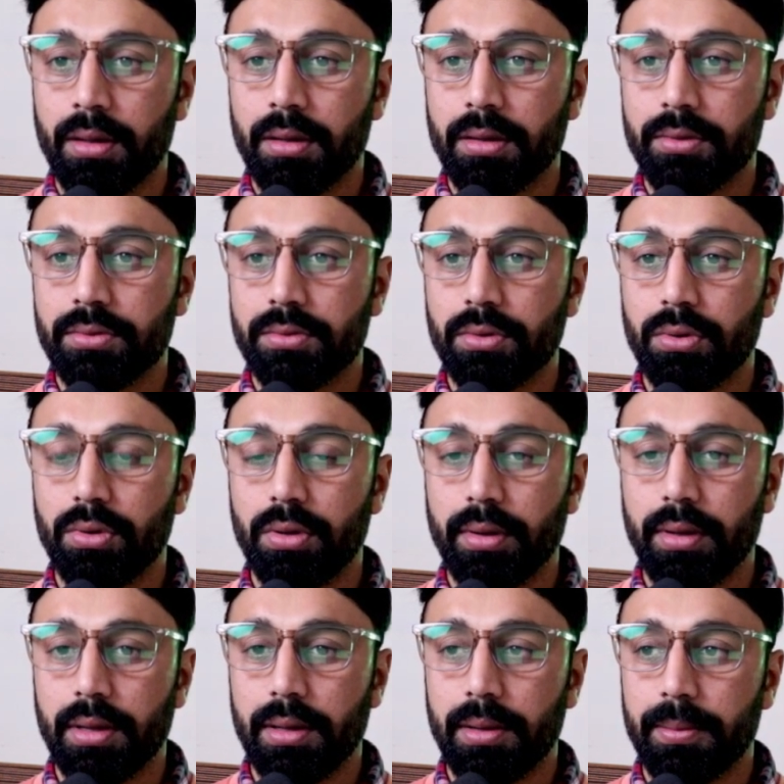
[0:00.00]
So
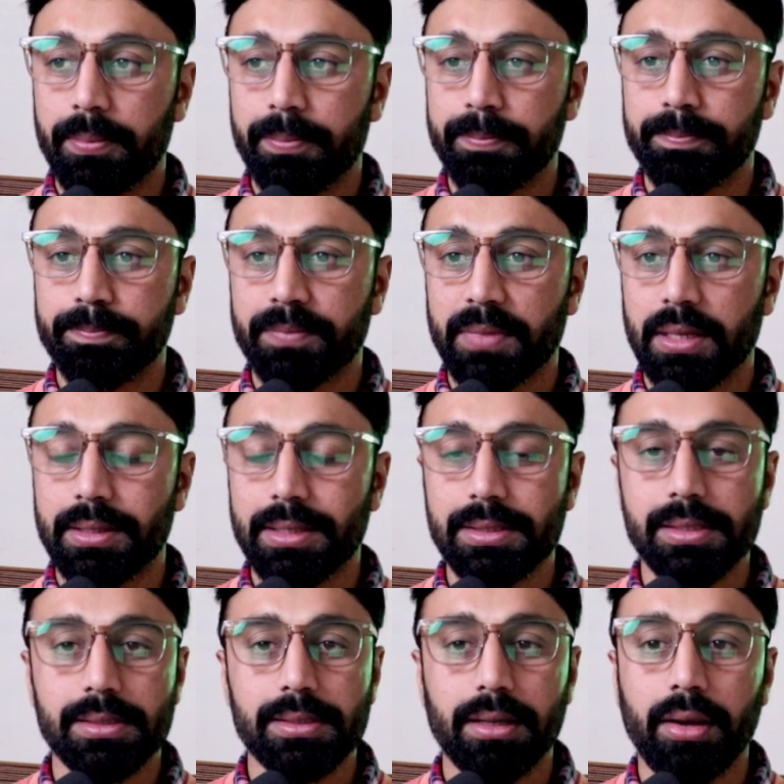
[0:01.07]
this
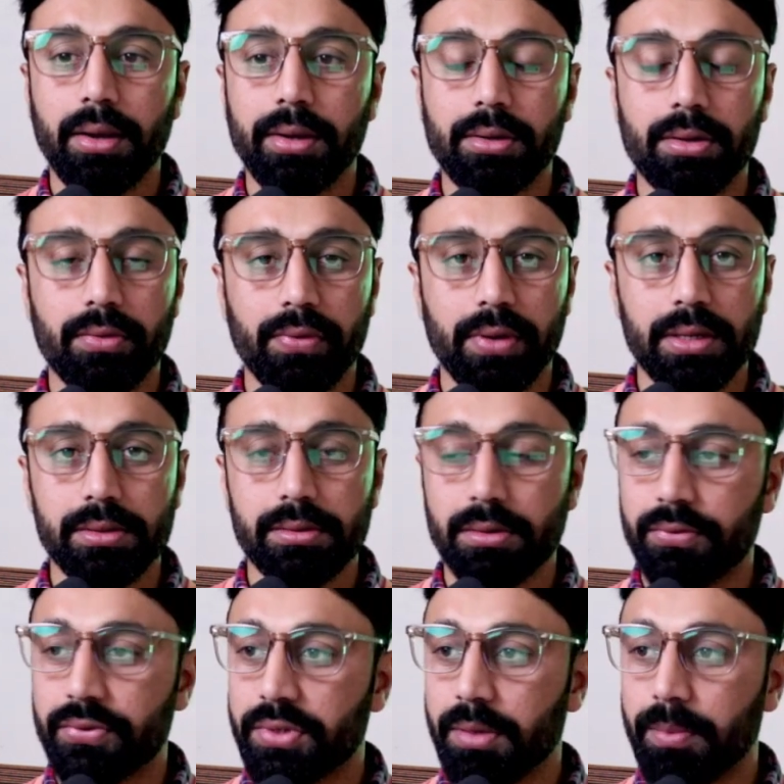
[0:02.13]
is an interface of
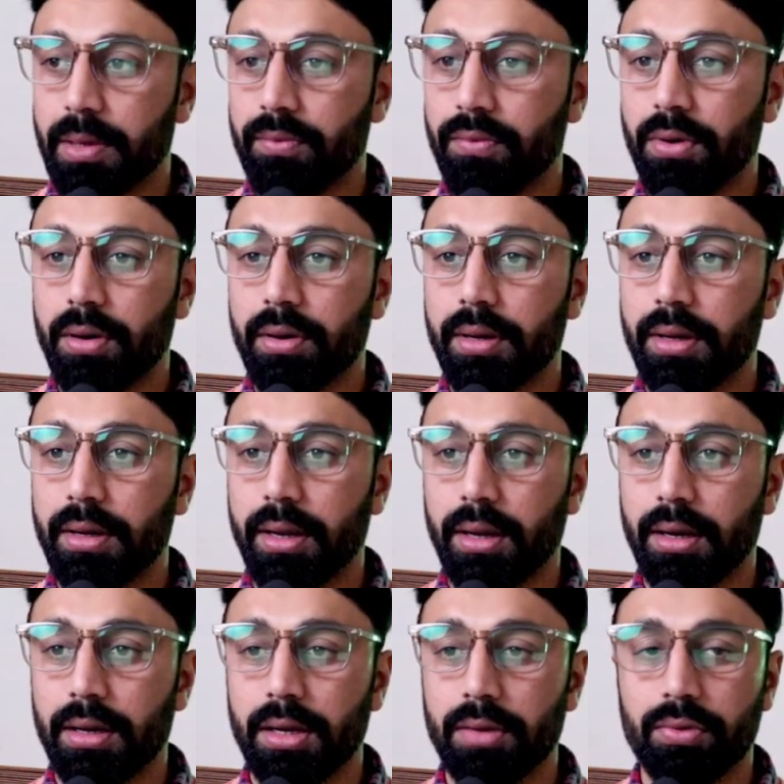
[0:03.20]
Screaming Frog, and
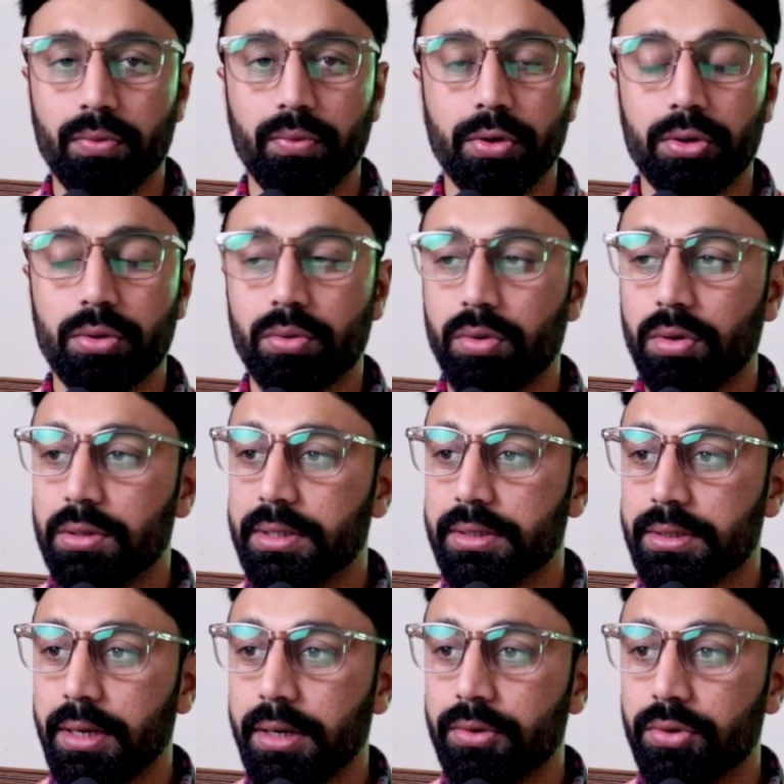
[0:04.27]
if you want to crawl the
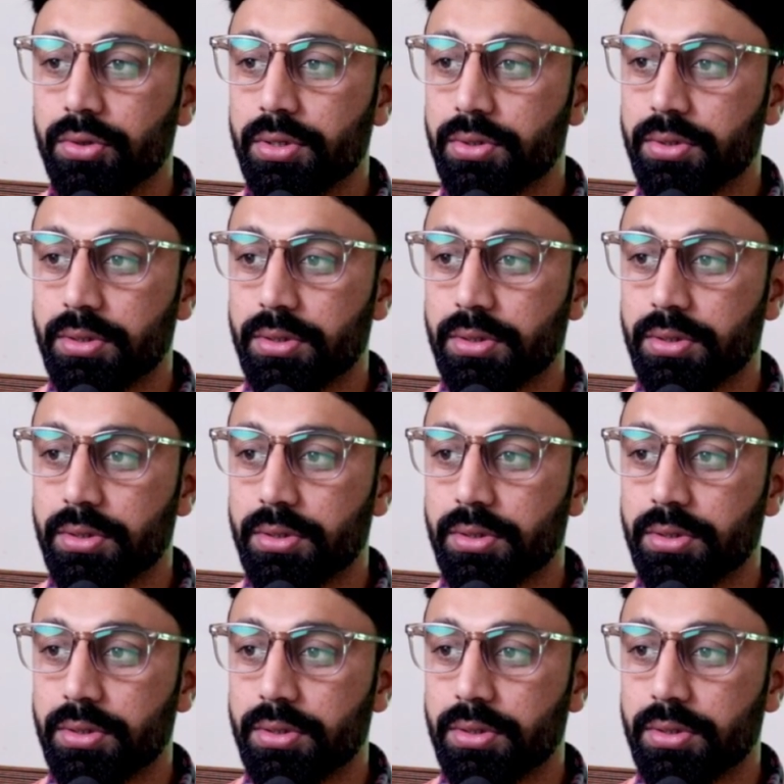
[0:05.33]
site, you just